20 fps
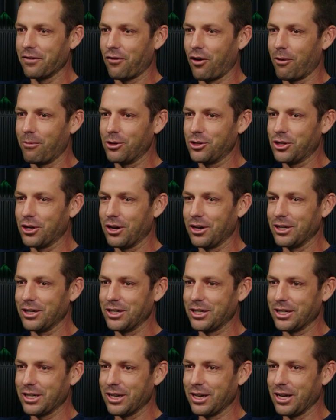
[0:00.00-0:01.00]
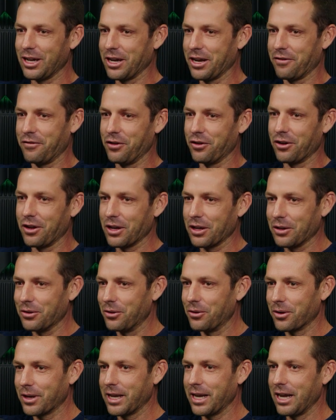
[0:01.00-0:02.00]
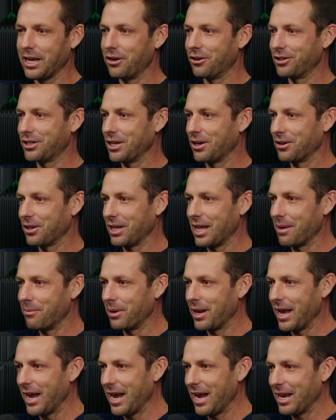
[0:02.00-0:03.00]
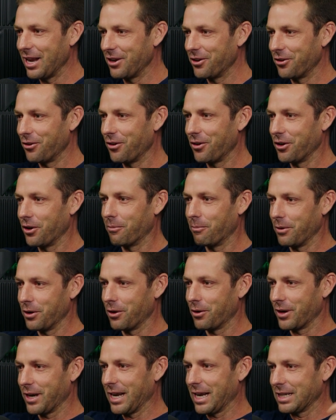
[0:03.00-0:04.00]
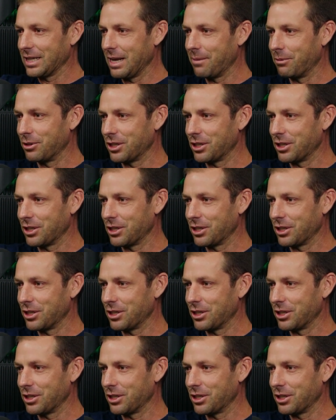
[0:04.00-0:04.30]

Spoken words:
arbitrage if you're like a little kid, you're selling lemonade and you're getting lemons